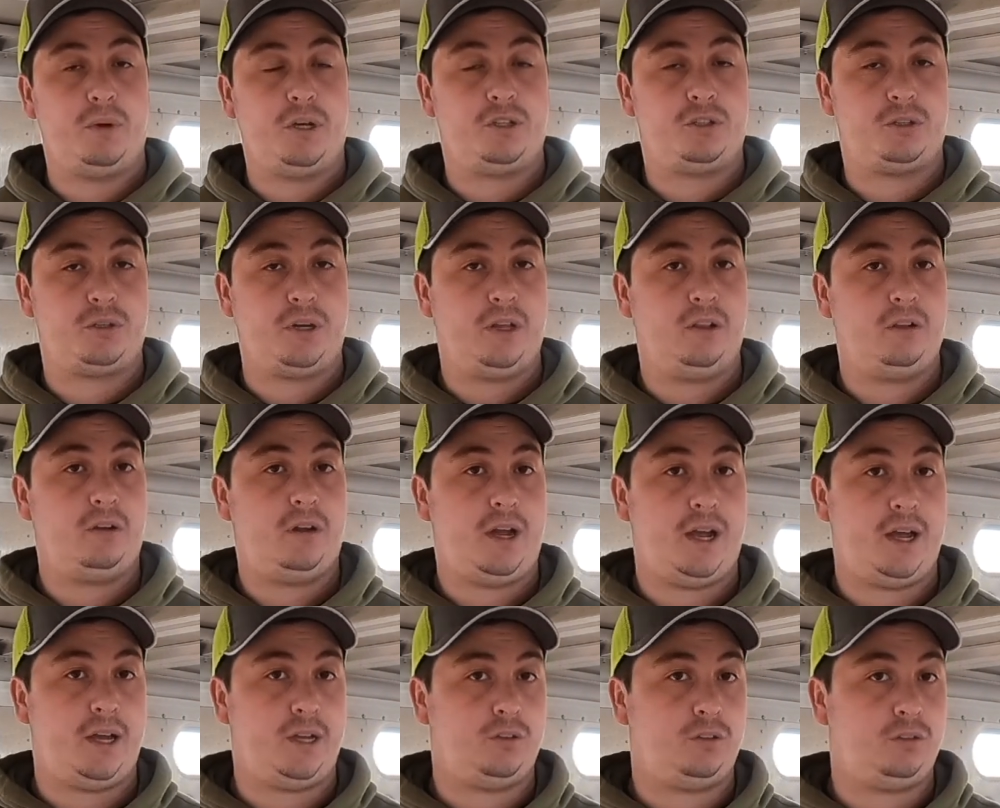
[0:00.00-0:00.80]
my trailer
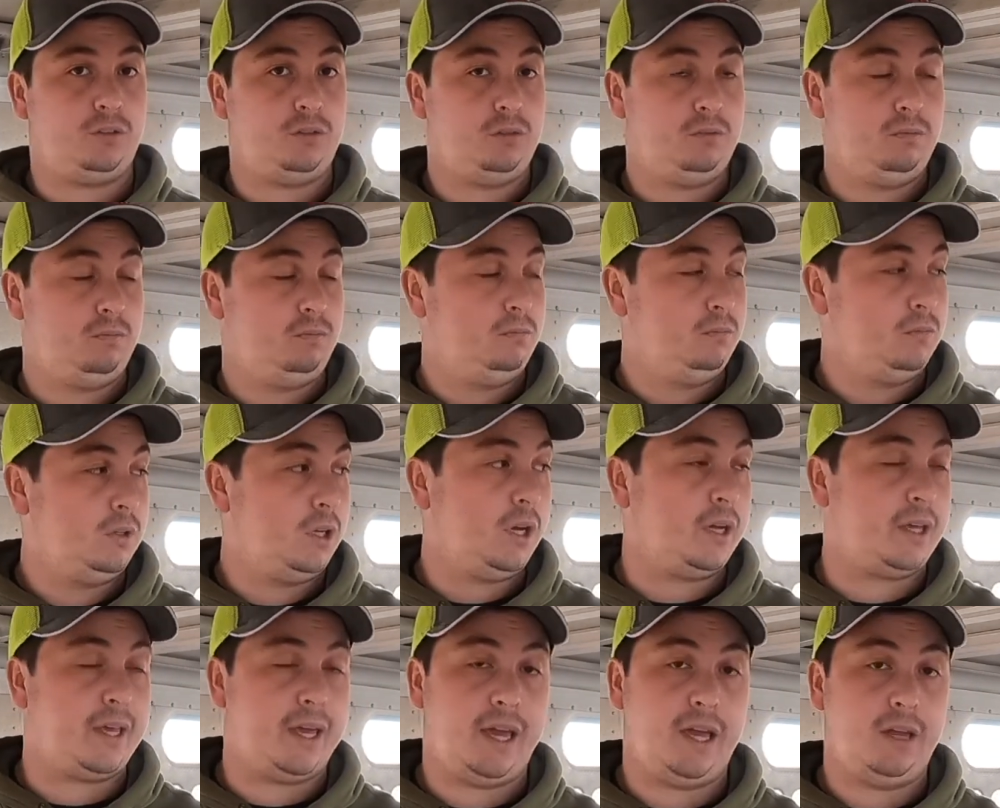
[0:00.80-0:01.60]
has
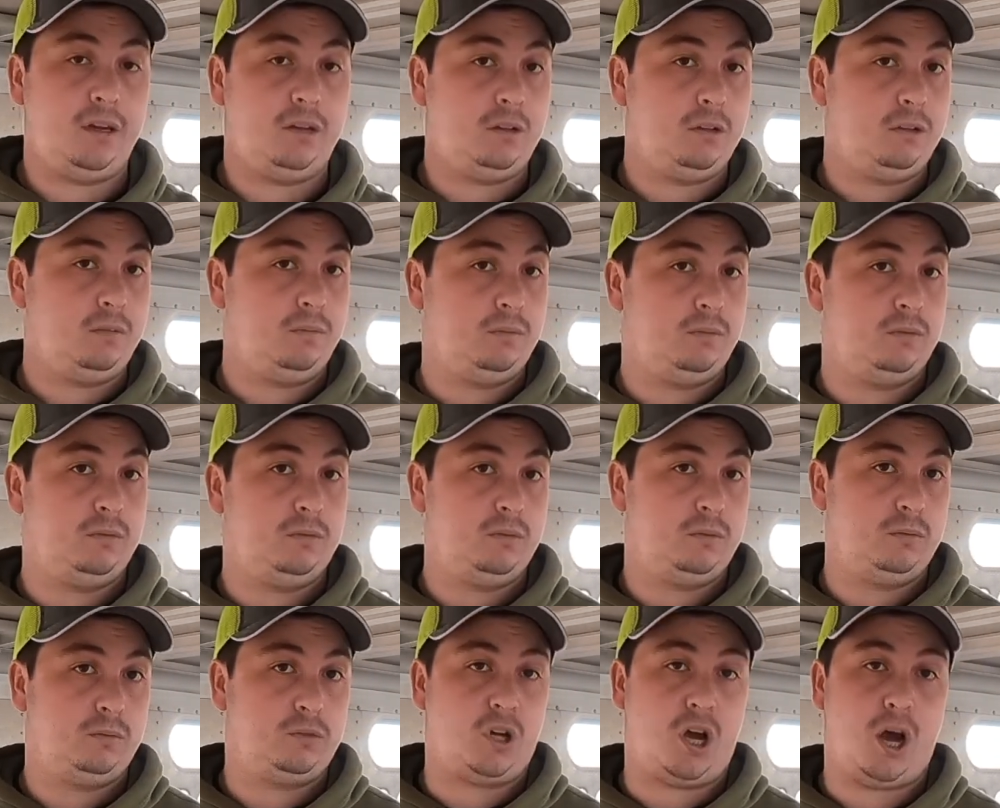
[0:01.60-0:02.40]
a gate,
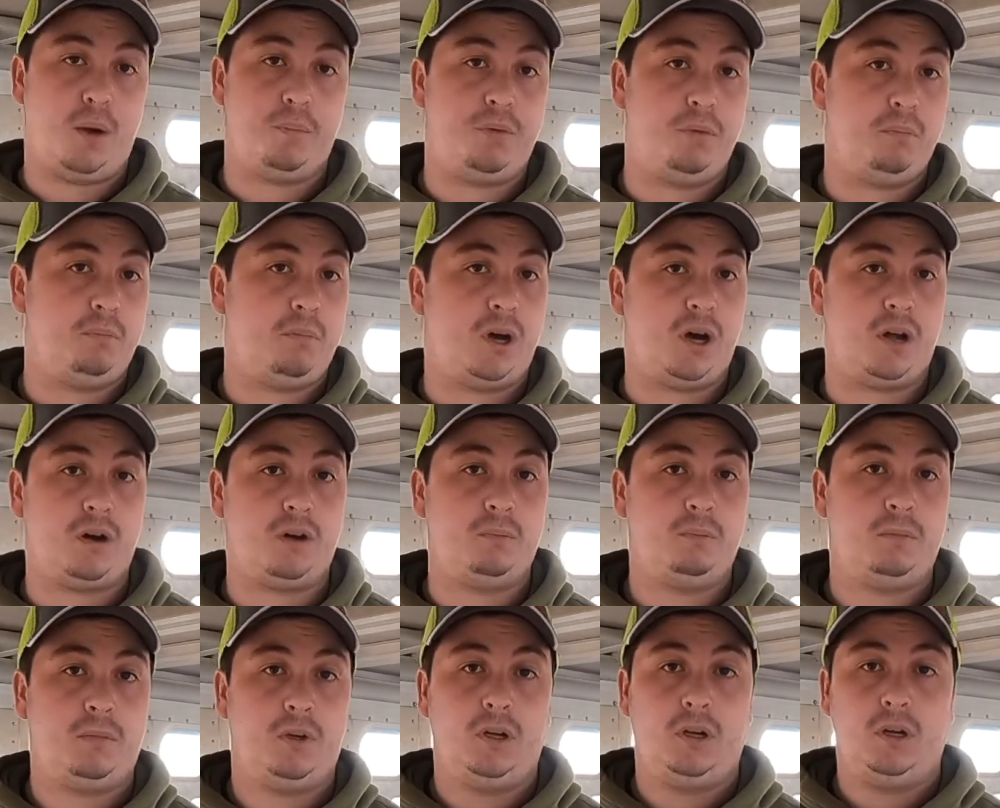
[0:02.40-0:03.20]
top and
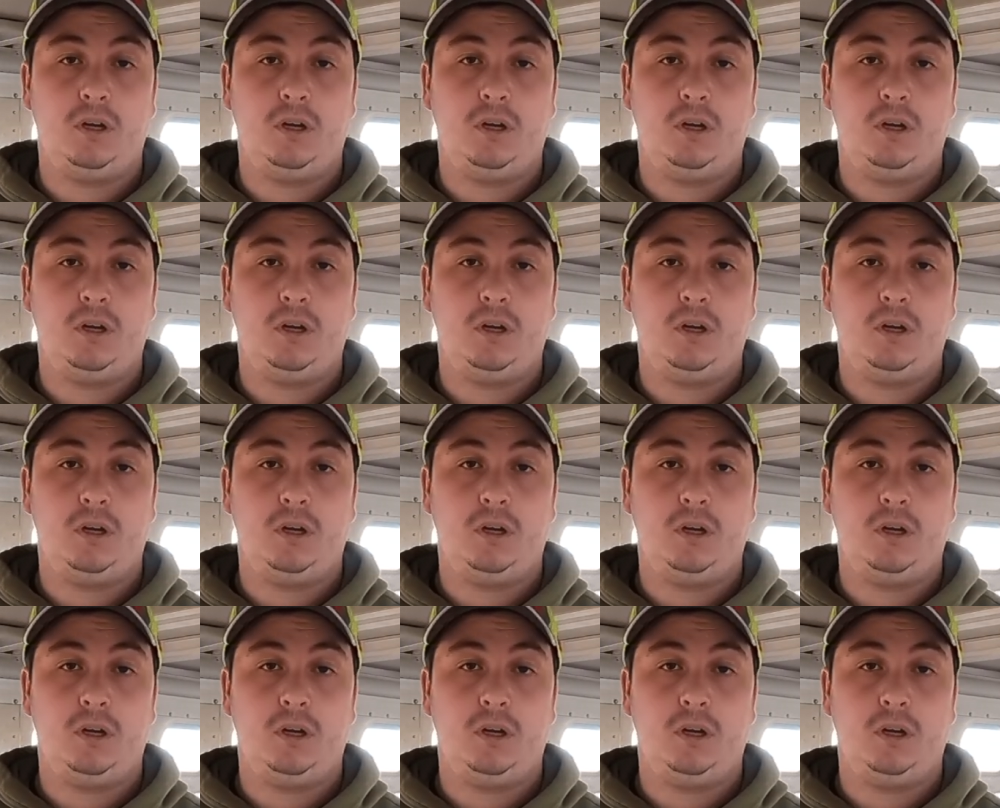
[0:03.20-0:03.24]
bottom.